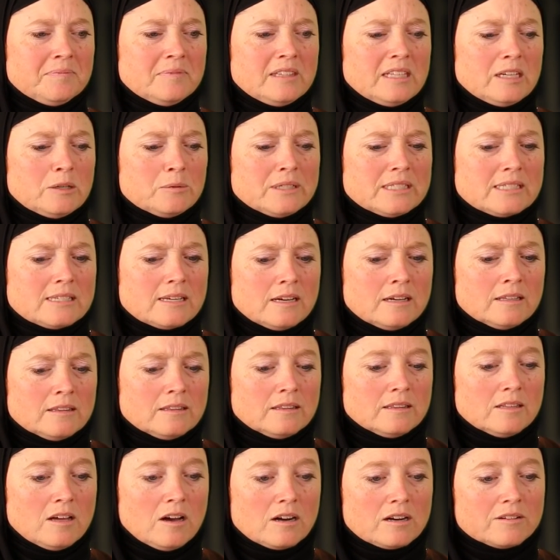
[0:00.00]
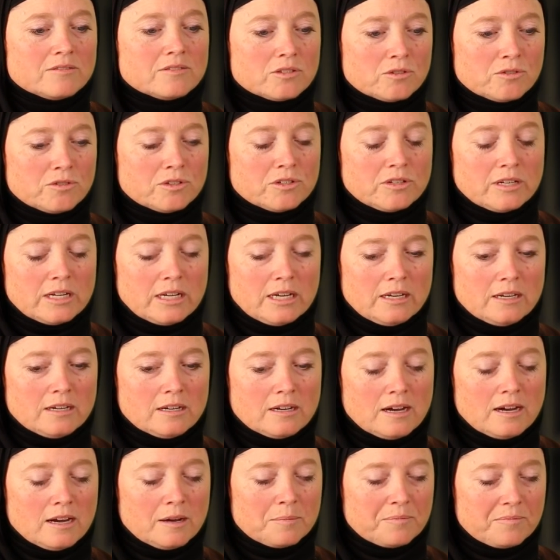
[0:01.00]
there was a lot of
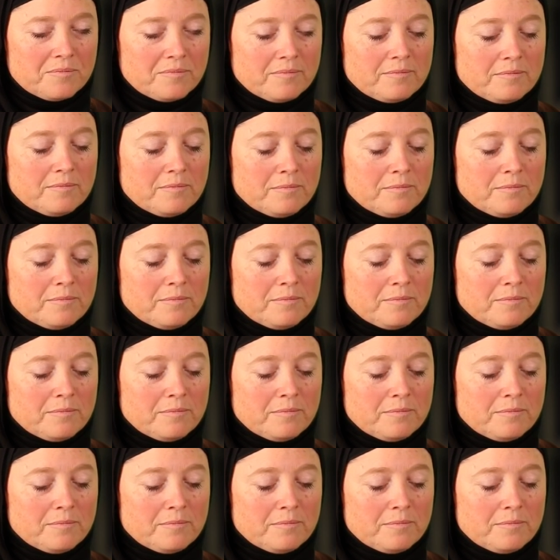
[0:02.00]
scrutiny um,